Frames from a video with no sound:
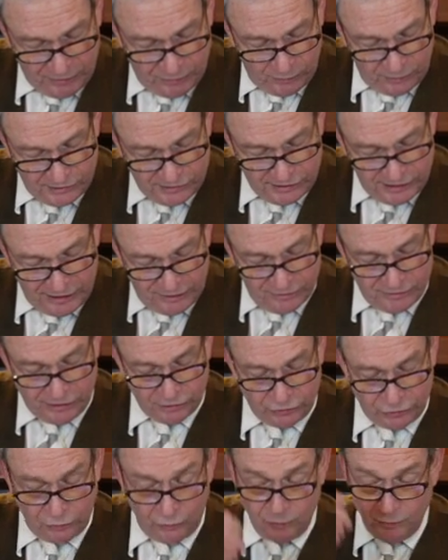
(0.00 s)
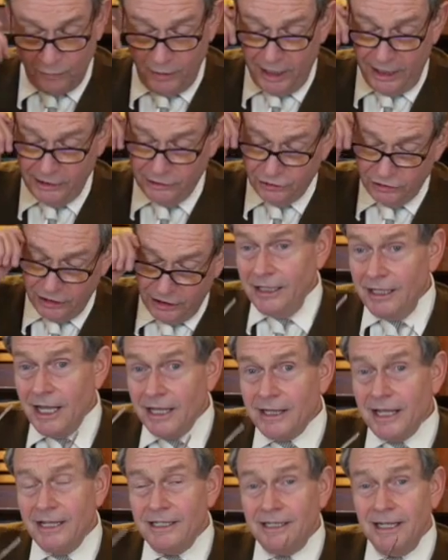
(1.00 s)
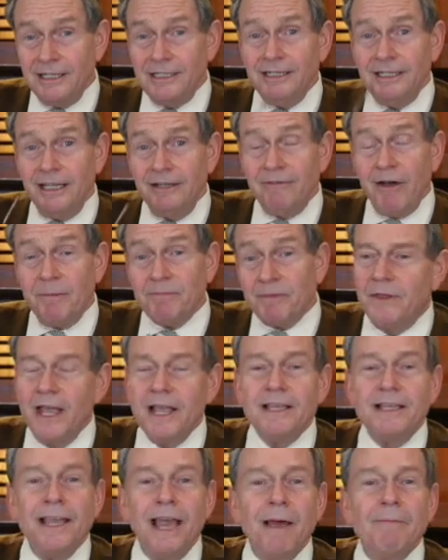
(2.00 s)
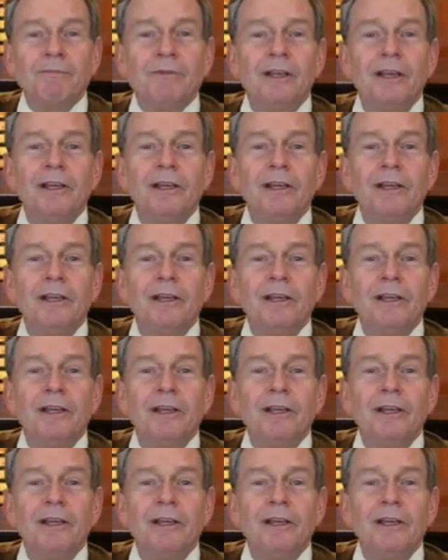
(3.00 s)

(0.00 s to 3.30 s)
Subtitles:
gold seekers at short range. Yet they didn't give up. They kept